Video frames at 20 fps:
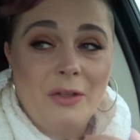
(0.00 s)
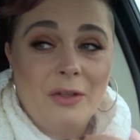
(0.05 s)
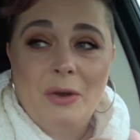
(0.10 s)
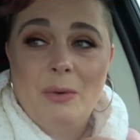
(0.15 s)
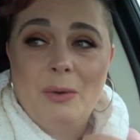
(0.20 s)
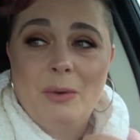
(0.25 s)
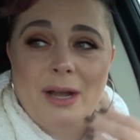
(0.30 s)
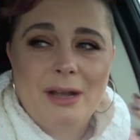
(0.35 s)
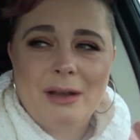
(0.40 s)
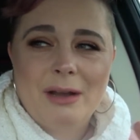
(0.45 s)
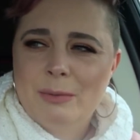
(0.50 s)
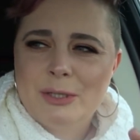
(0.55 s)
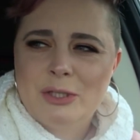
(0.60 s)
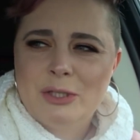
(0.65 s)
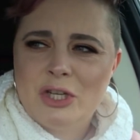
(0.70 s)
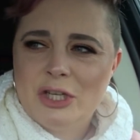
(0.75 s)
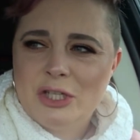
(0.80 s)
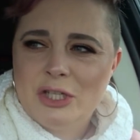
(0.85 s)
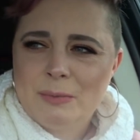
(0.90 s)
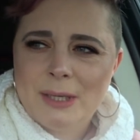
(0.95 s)
although I
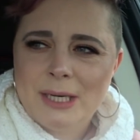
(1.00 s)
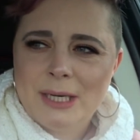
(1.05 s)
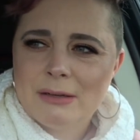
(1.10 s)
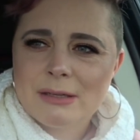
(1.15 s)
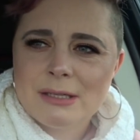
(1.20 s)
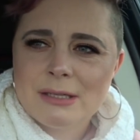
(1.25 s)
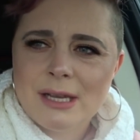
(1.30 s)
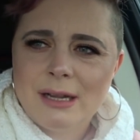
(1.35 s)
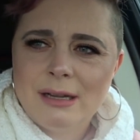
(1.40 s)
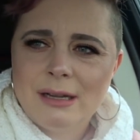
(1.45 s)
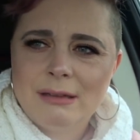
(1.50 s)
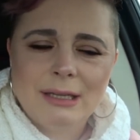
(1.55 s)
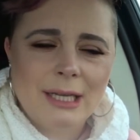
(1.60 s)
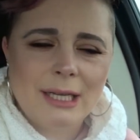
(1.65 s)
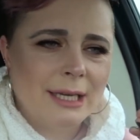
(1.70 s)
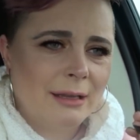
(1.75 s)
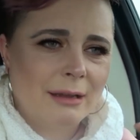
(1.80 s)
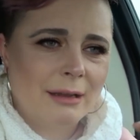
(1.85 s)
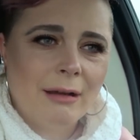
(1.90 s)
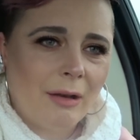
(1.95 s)
always change my
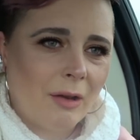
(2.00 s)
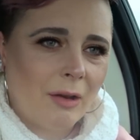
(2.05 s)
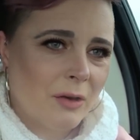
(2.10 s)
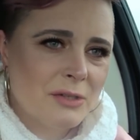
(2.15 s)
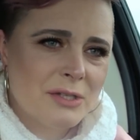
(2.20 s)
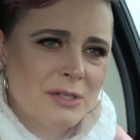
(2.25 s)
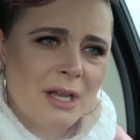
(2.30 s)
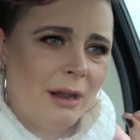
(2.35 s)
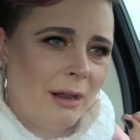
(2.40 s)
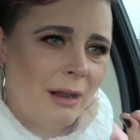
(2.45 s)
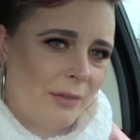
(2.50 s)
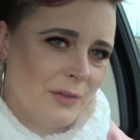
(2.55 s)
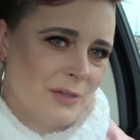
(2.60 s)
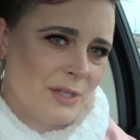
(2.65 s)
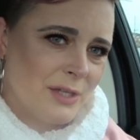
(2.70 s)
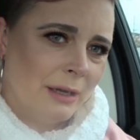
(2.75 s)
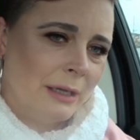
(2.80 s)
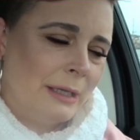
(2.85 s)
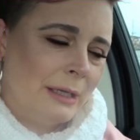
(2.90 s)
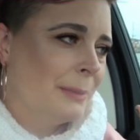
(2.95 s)
hairstyle and the colors
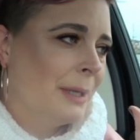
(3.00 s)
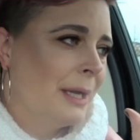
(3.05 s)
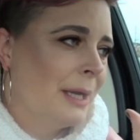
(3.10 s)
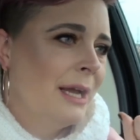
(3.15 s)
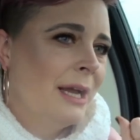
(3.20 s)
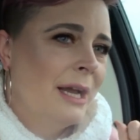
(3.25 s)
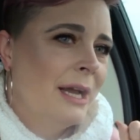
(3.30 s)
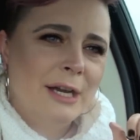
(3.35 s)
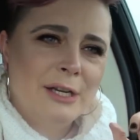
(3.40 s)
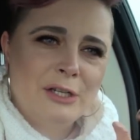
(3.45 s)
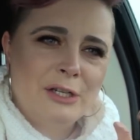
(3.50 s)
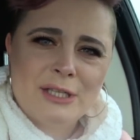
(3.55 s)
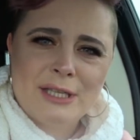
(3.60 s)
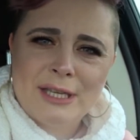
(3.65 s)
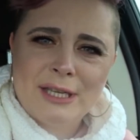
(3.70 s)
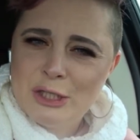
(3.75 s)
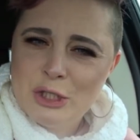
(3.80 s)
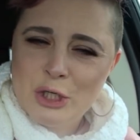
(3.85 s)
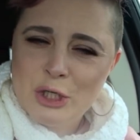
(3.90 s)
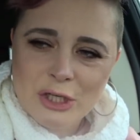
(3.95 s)
all the time. I
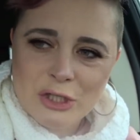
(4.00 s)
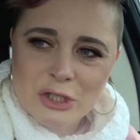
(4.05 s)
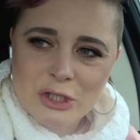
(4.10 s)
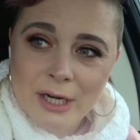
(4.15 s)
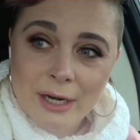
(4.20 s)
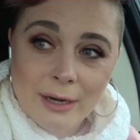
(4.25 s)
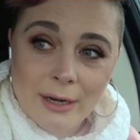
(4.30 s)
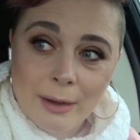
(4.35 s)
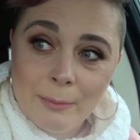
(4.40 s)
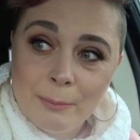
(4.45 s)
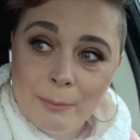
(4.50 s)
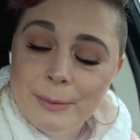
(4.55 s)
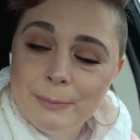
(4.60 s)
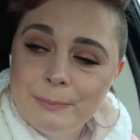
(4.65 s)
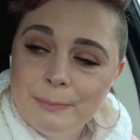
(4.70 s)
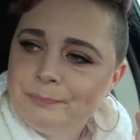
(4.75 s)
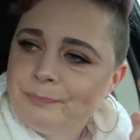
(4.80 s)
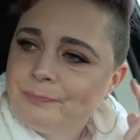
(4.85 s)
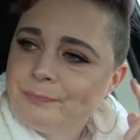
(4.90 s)
just like changing it up.